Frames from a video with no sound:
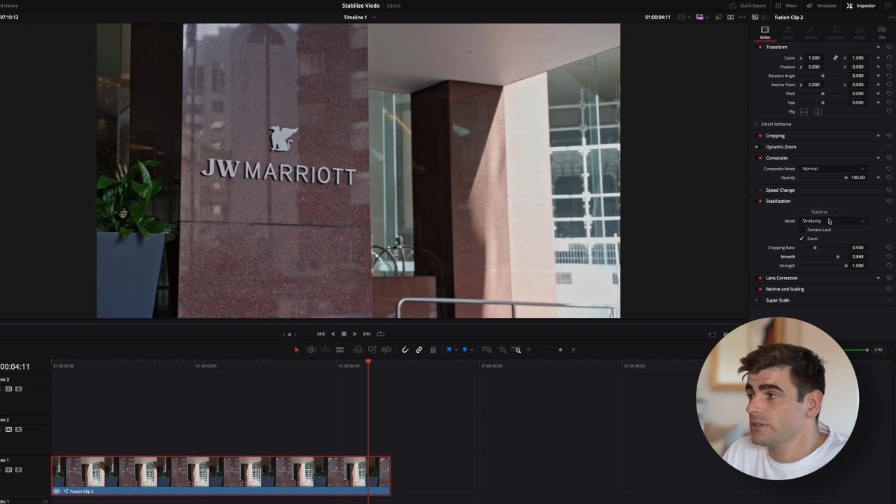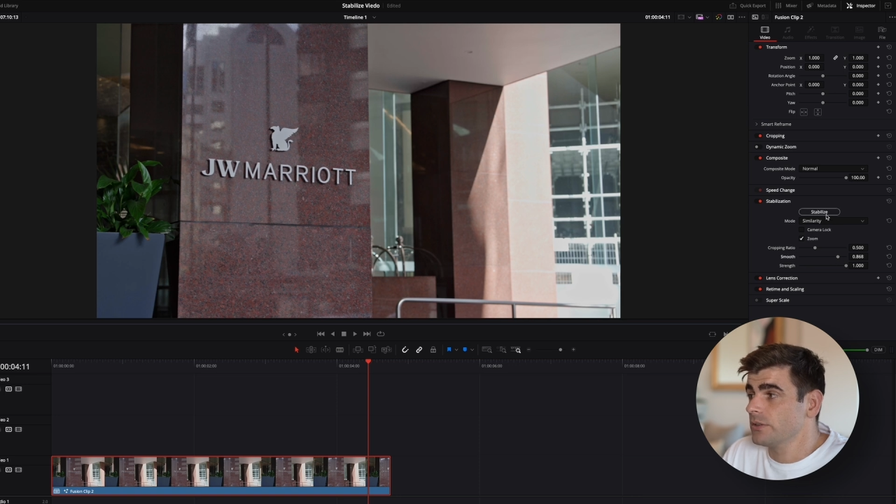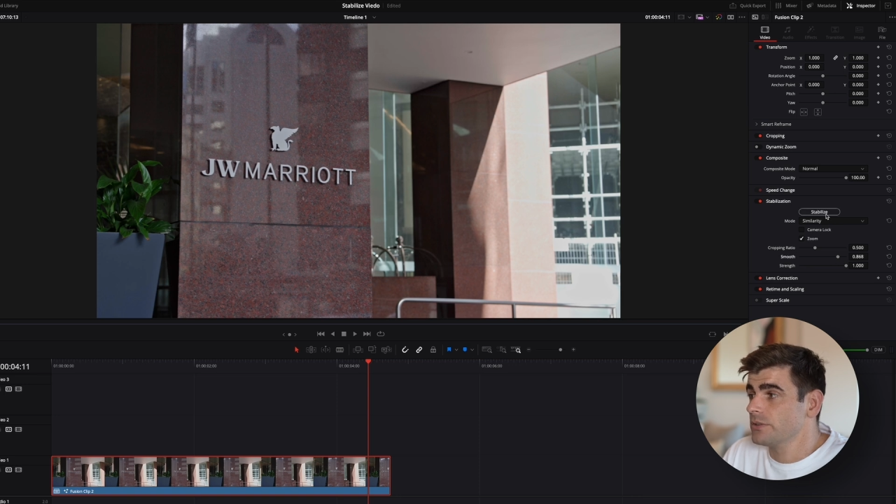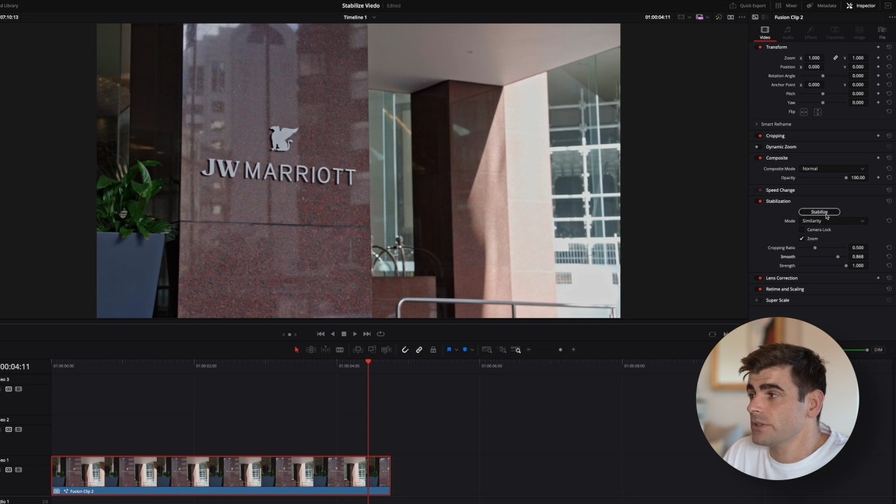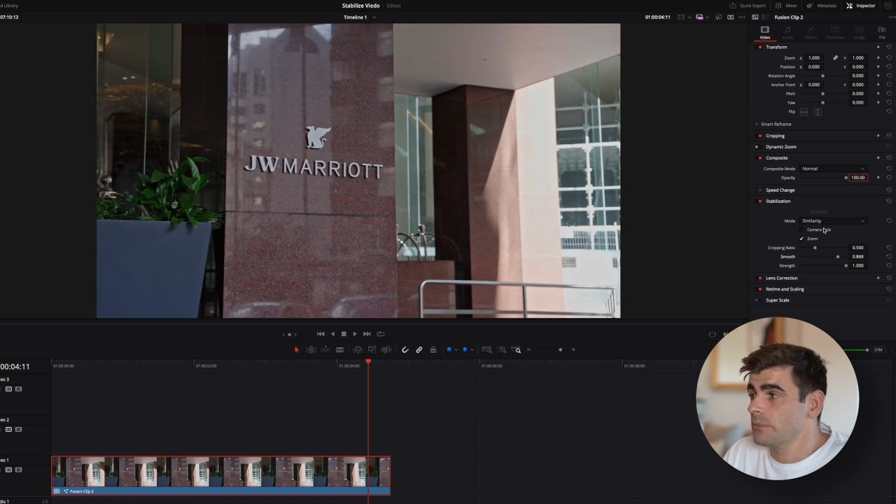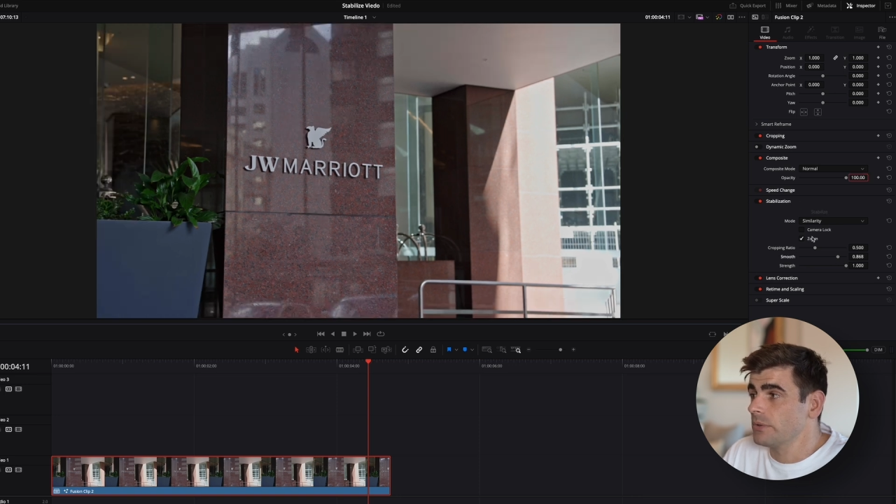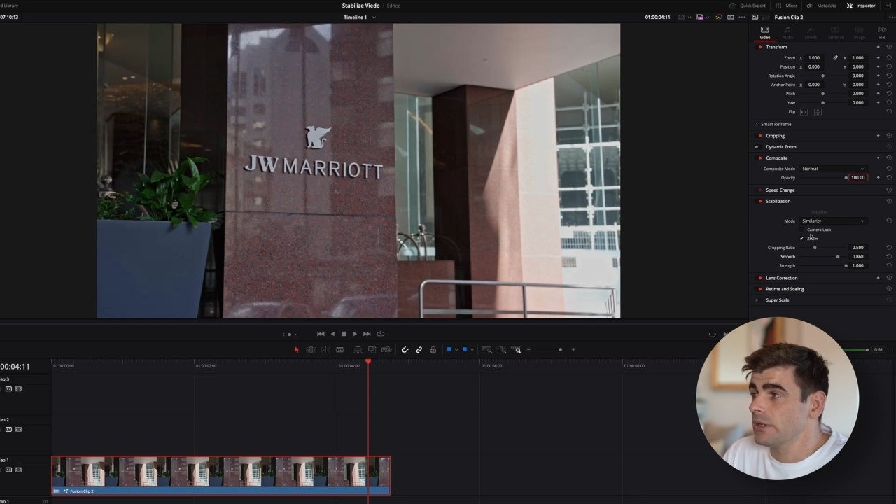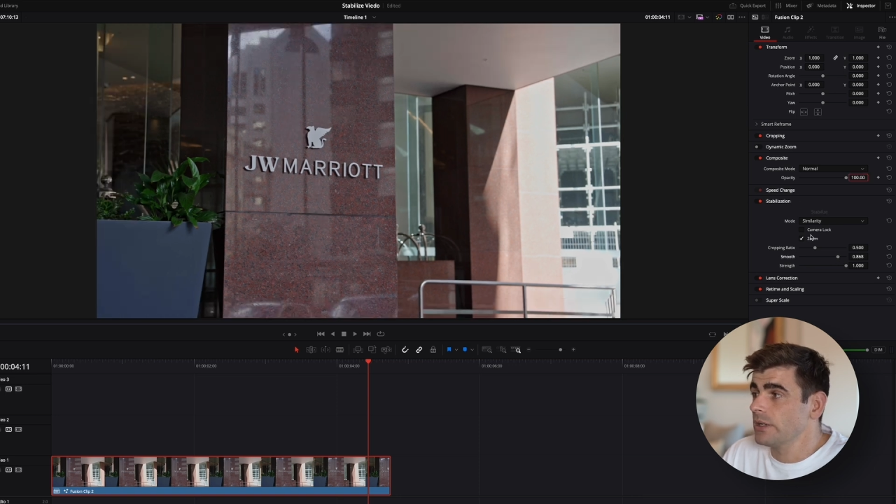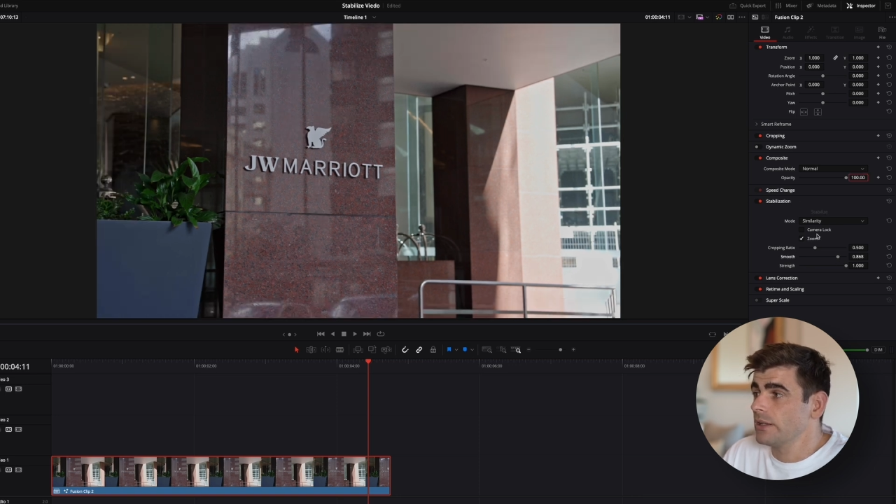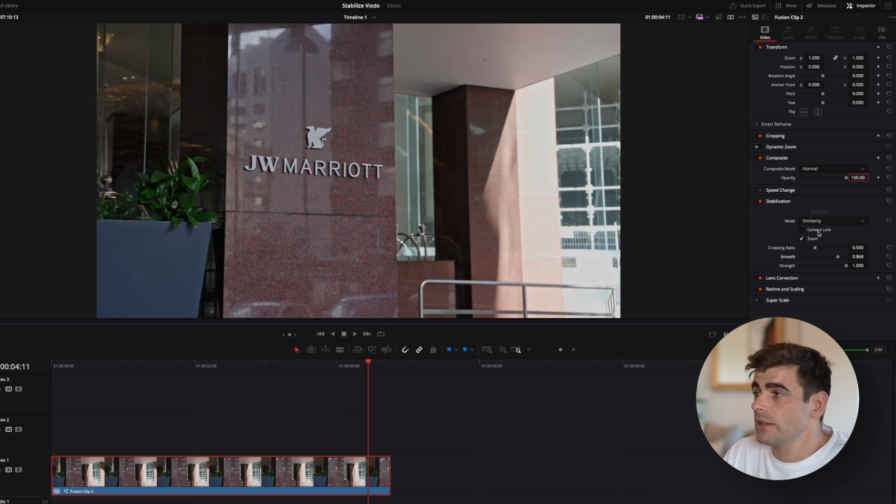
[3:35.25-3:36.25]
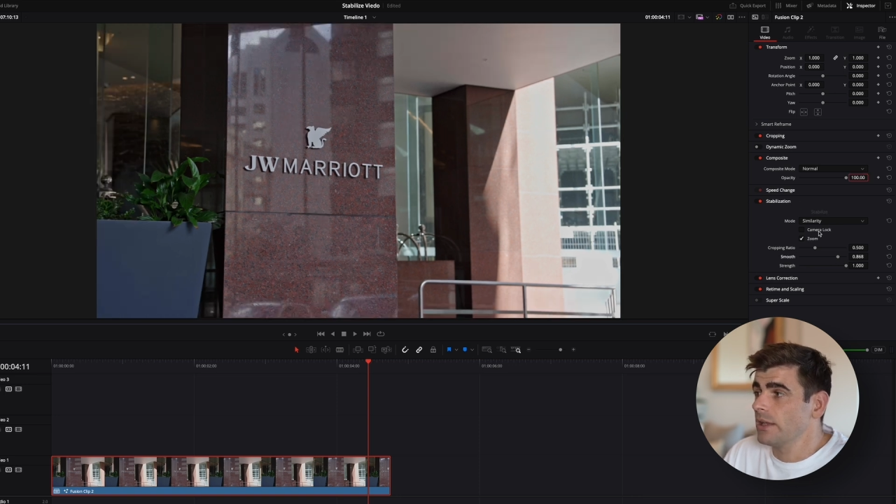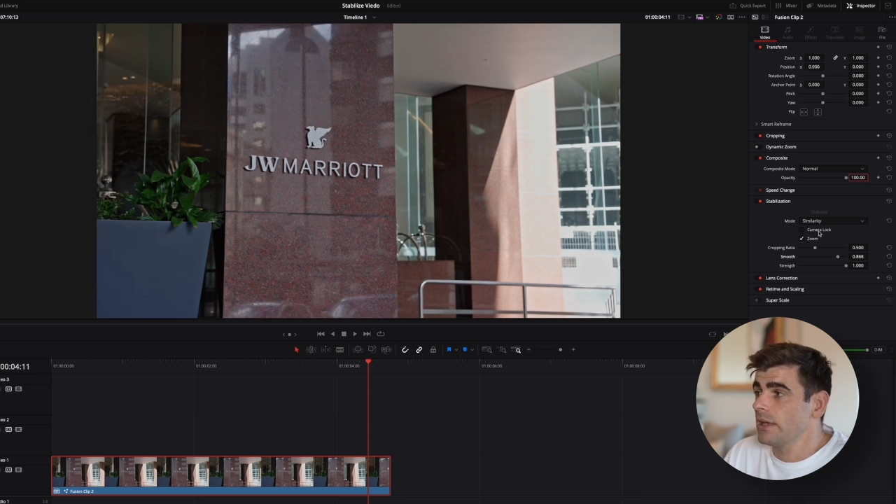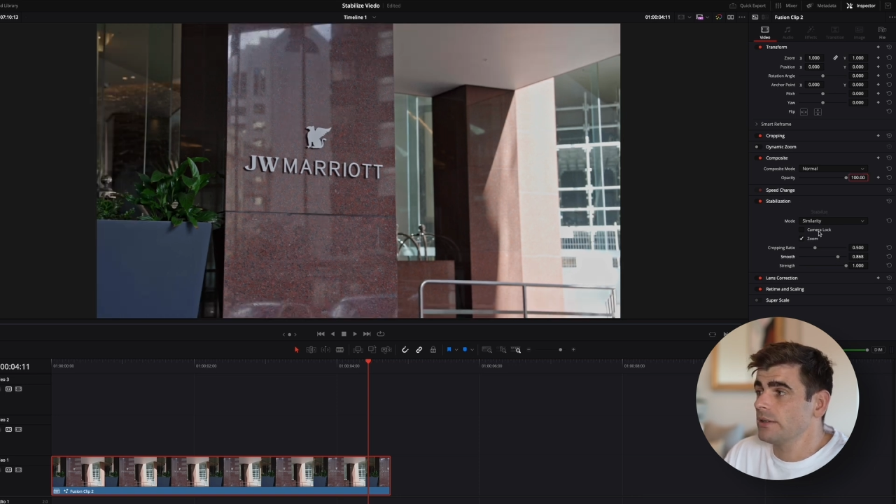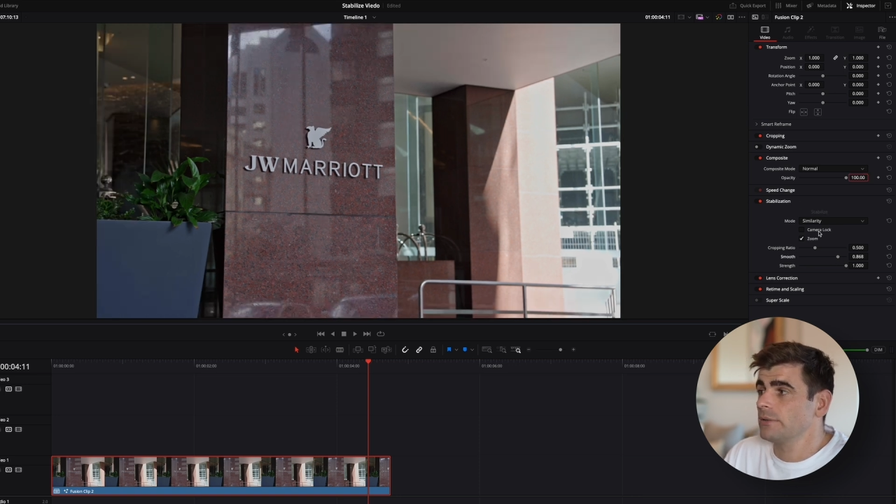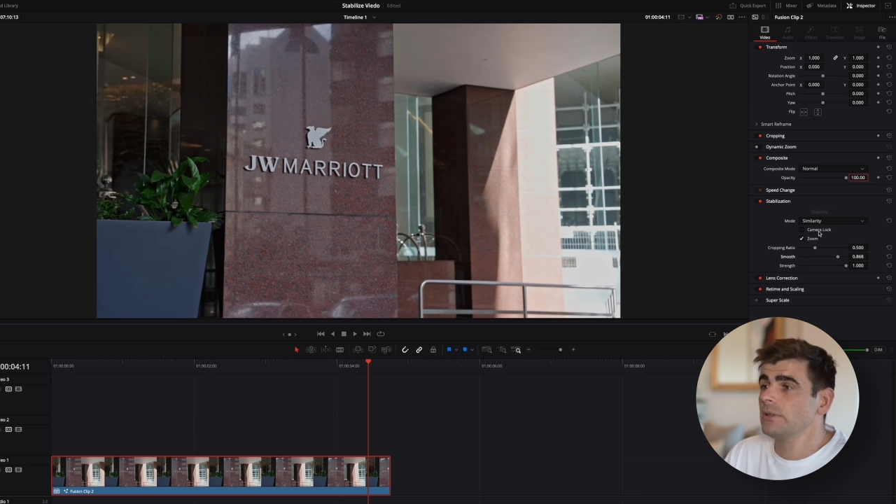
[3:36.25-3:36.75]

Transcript: So somewhere like that,